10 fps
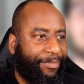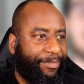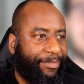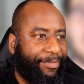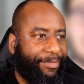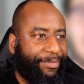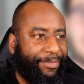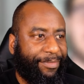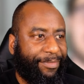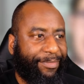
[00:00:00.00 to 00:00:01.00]

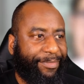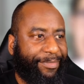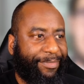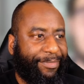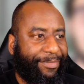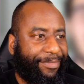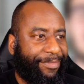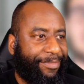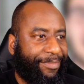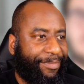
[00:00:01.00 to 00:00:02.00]

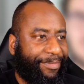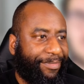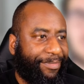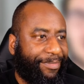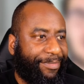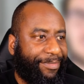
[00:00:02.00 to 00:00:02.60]
(silent)